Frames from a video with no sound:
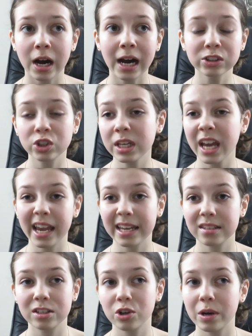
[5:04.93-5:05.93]
actually getting
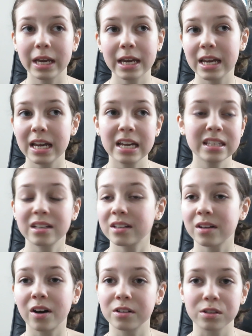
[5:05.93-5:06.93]
into doing it isn't
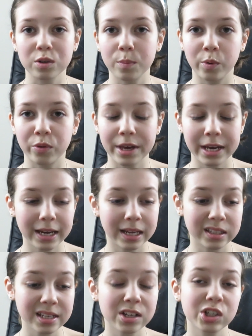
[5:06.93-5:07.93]
as hard as you will think,
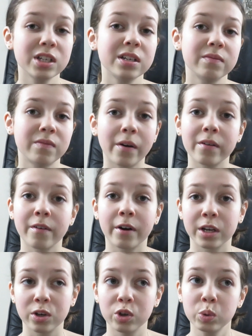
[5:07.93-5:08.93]
and it's actually very,
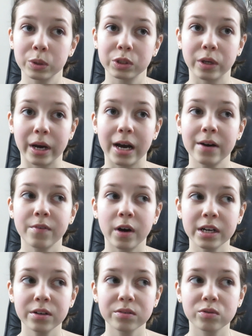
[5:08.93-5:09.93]
very good once you have.
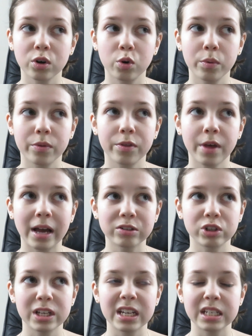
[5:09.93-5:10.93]
I don't struggle with
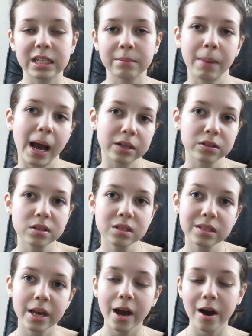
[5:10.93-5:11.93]
actually eating
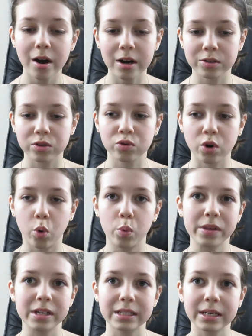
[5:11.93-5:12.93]
patterns, I just struggle
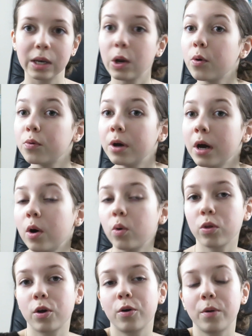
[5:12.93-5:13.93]
with eating alone,
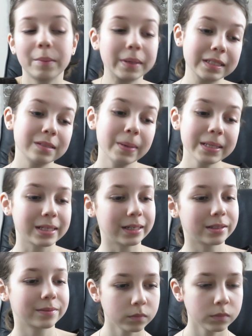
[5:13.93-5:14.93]
although I'm getting better.